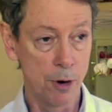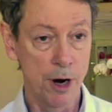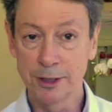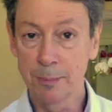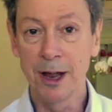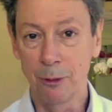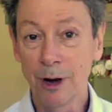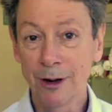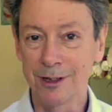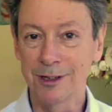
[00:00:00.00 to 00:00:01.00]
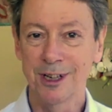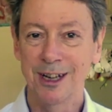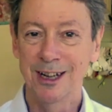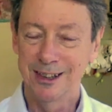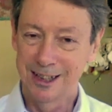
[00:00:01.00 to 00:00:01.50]
brought to my awareness,
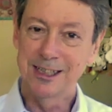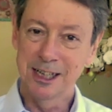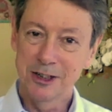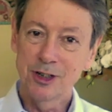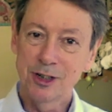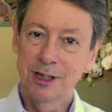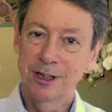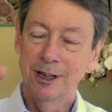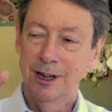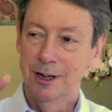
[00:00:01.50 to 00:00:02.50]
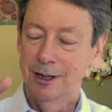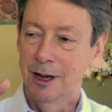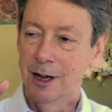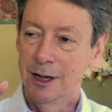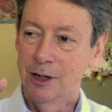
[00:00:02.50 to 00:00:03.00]
that essentially
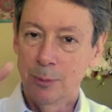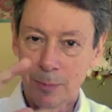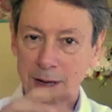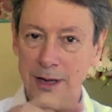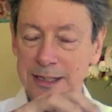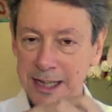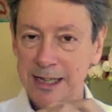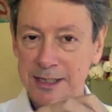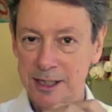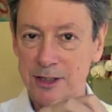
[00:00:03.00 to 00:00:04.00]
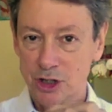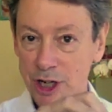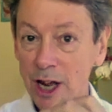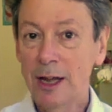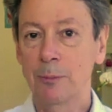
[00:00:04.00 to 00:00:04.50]
your mind takes its
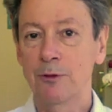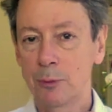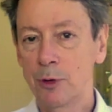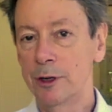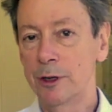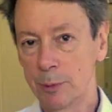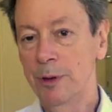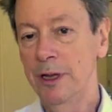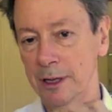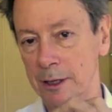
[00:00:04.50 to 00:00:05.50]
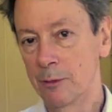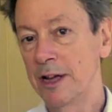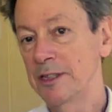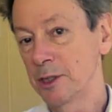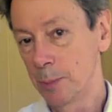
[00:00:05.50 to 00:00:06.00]
shape from what it repeatedly
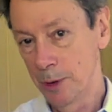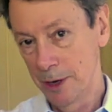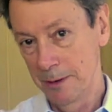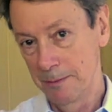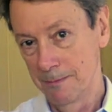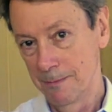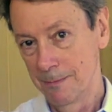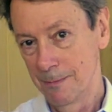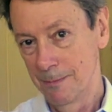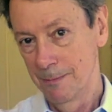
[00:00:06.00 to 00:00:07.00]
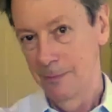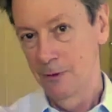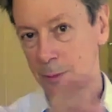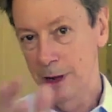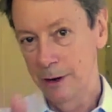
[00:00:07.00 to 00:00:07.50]
rests upon,
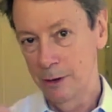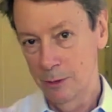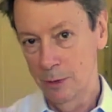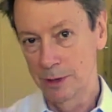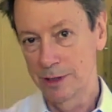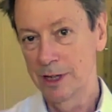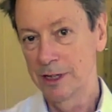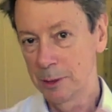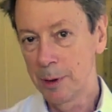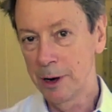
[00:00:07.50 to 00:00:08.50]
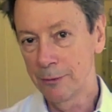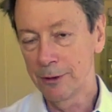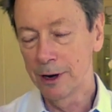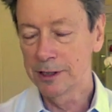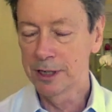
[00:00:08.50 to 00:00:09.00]
for better or worse. That's a
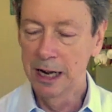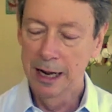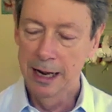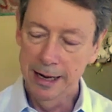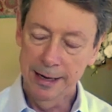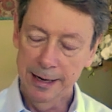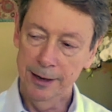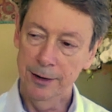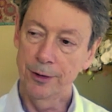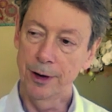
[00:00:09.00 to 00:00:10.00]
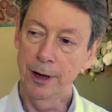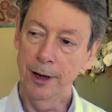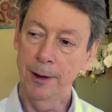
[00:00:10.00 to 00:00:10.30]
paraphrase. And